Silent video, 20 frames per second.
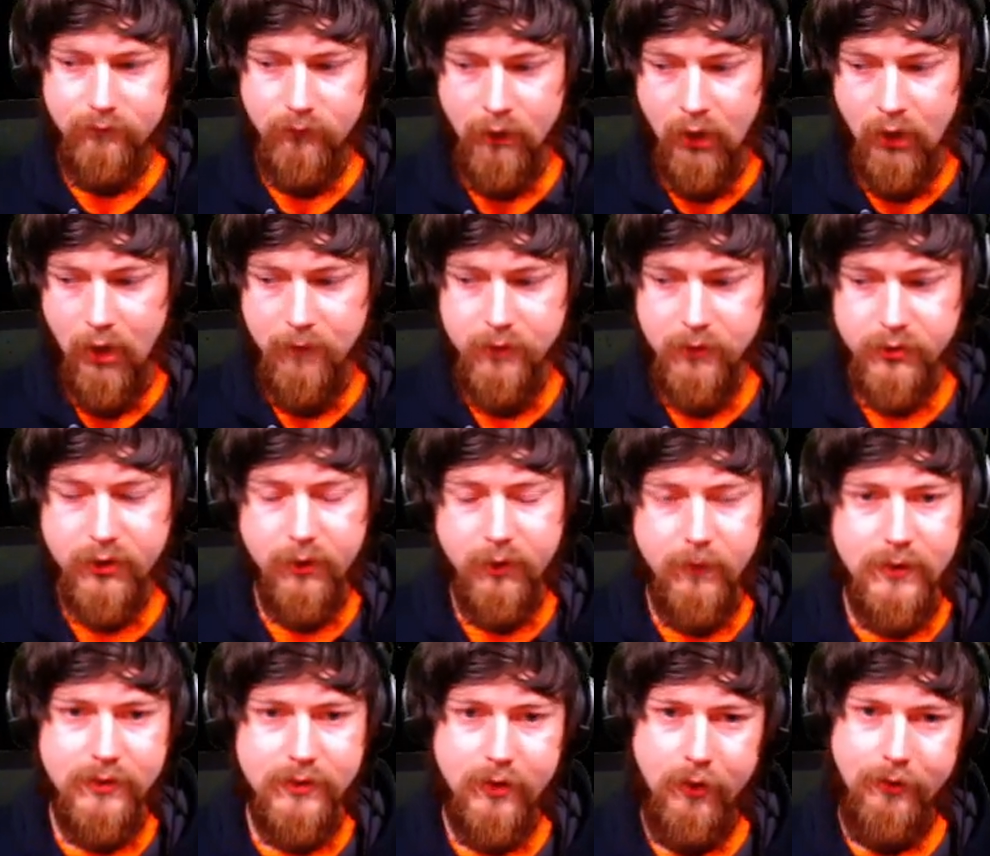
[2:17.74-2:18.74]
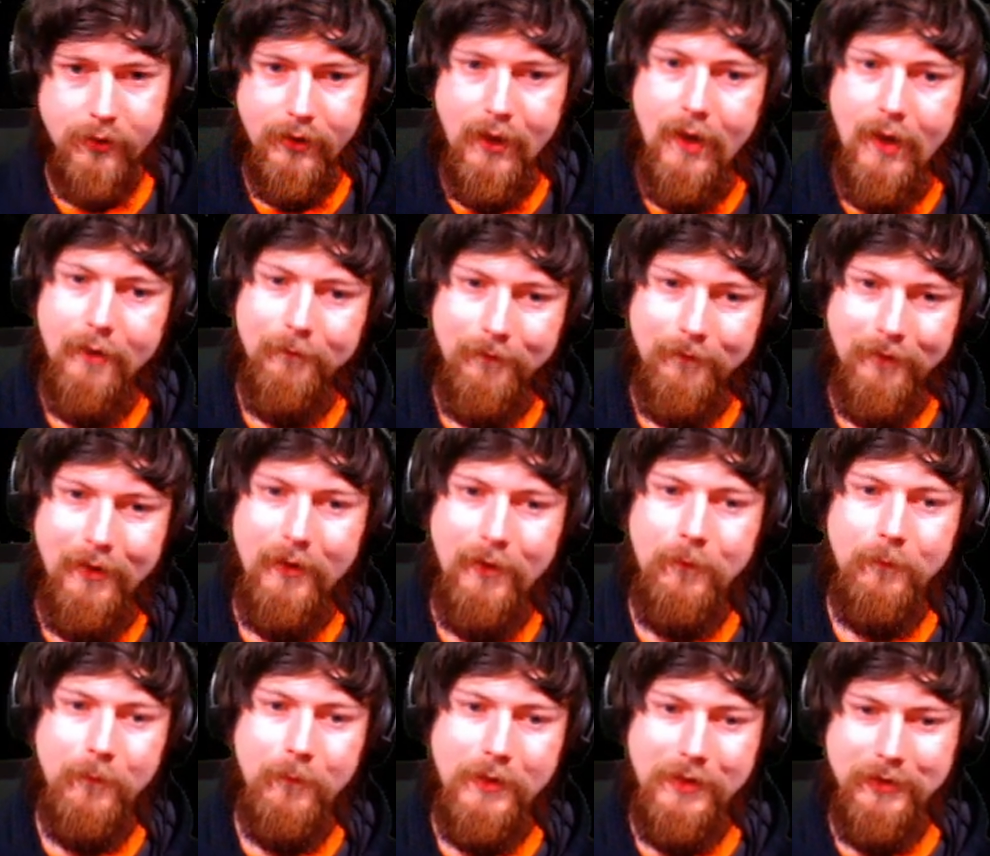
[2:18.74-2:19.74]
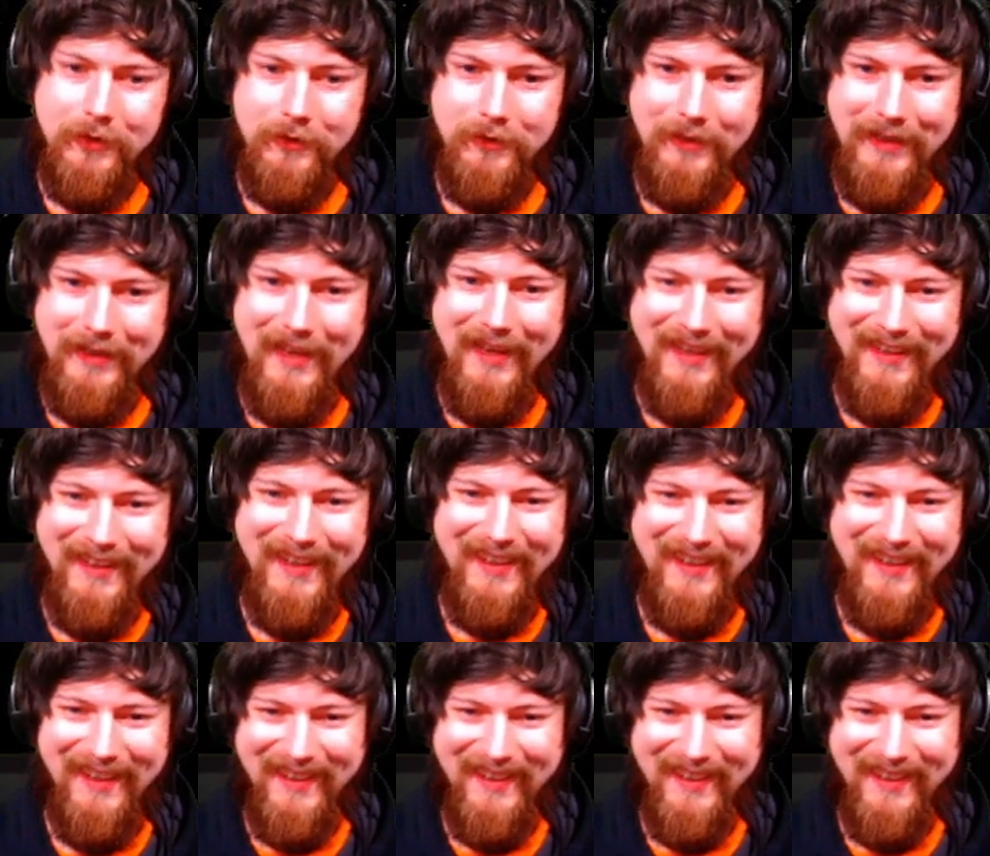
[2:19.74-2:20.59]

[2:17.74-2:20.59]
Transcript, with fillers: I'm just gonna restart that, and we can do it again.